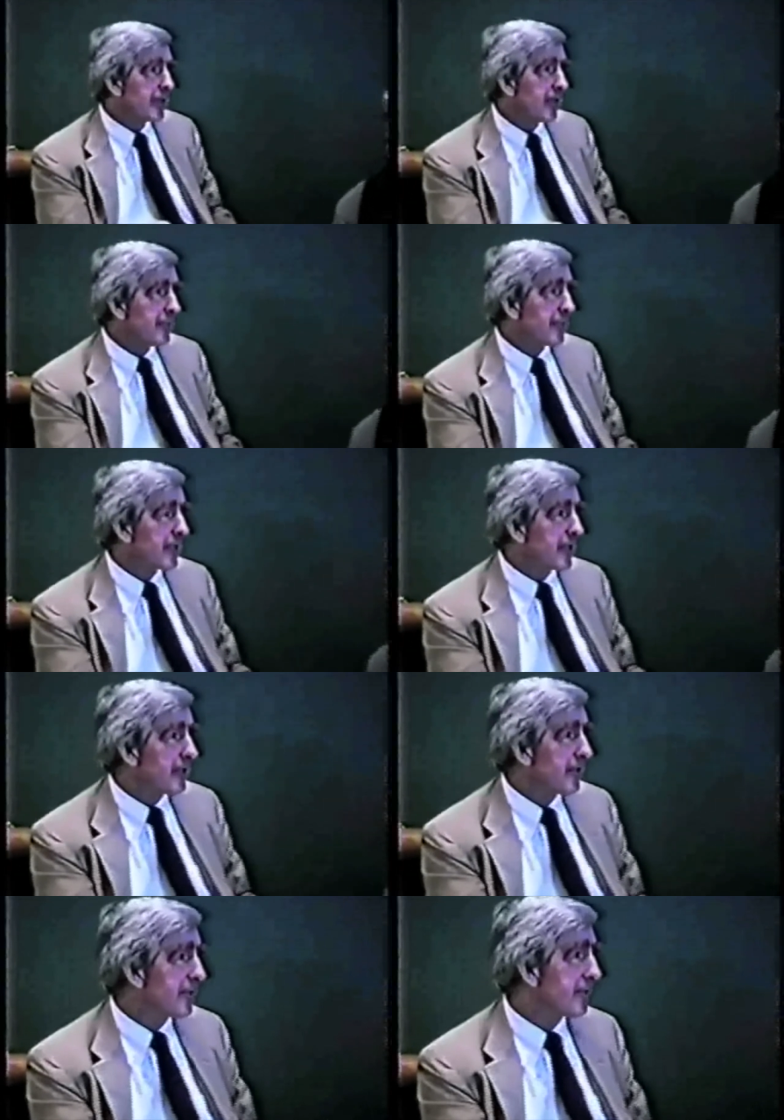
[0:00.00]
and again,
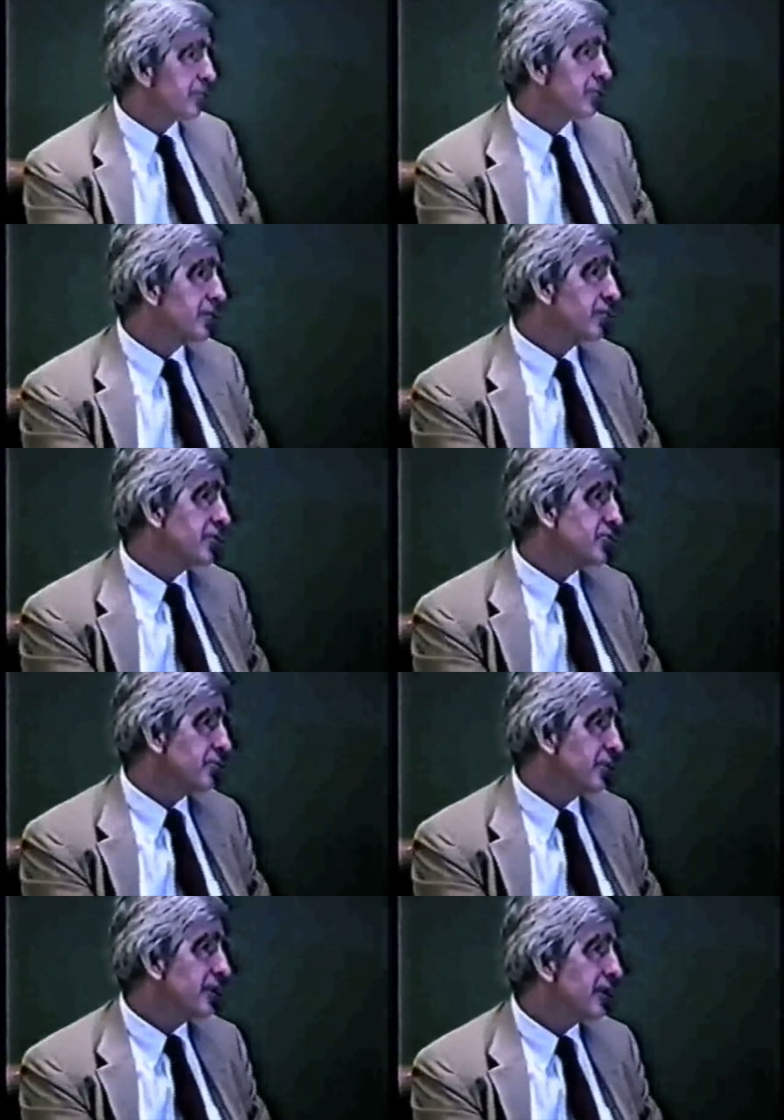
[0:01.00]
this is a broad question,
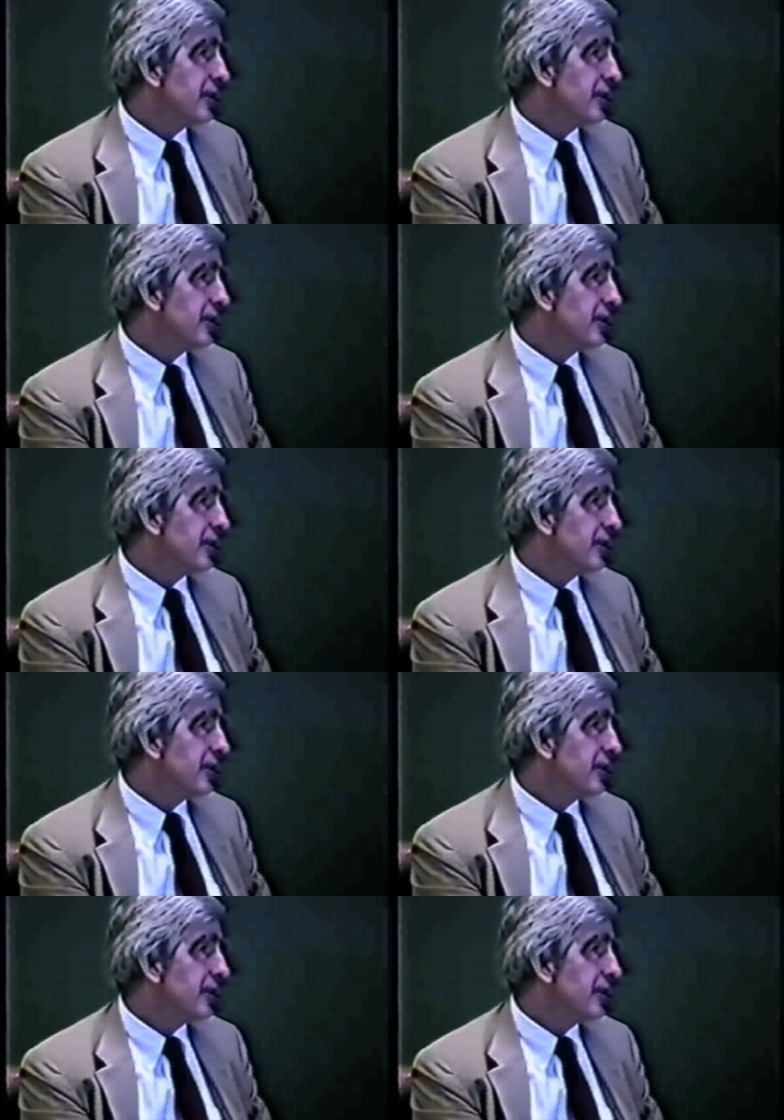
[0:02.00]
but